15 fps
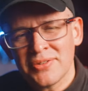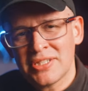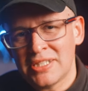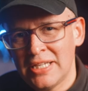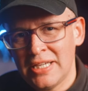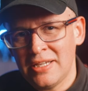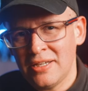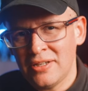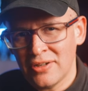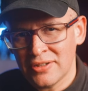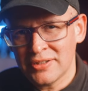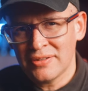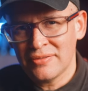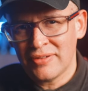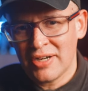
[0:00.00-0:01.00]
see in
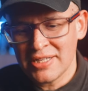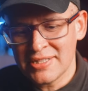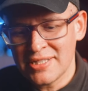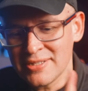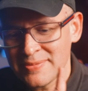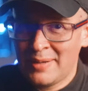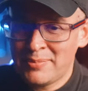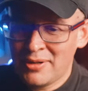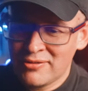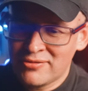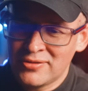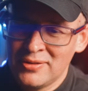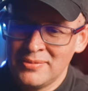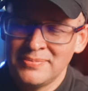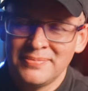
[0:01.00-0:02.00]
other devices apart
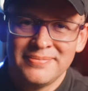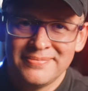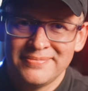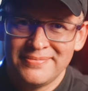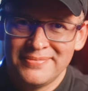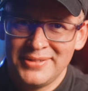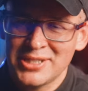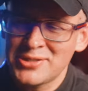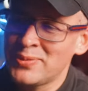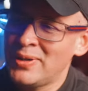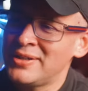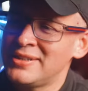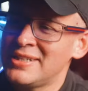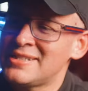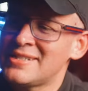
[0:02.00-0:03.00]
from this
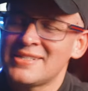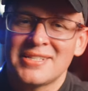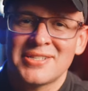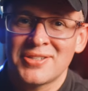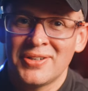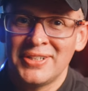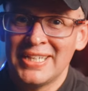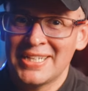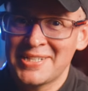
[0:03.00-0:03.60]
one. This is the Sony